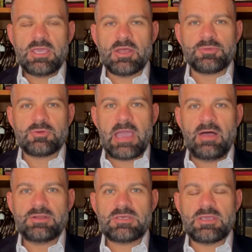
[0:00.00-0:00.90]
You know, the
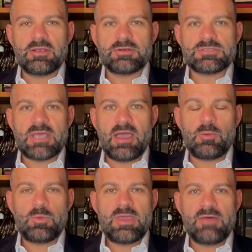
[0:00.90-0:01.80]
reality here is
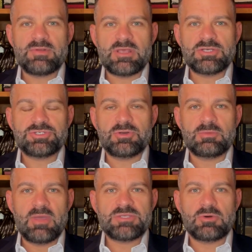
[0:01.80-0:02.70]
that we have an issue
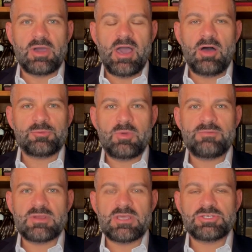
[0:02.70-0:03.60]
in mental health. We
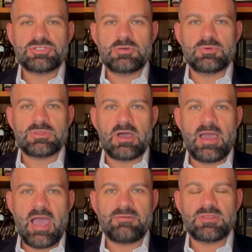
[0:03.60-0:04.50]
have an issue with
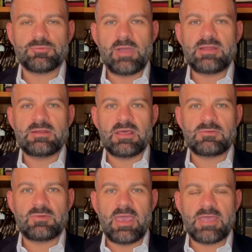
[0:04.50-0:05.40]
not having the
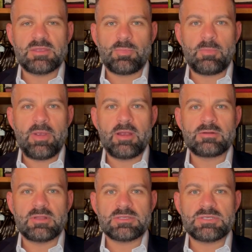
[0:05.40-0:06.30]
readiness and the
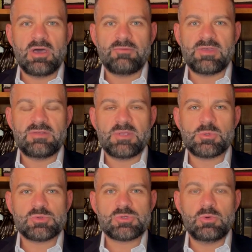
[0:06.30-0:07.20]
preparedness of
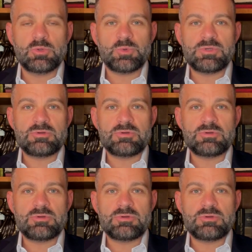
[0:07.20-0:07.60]
individual schools.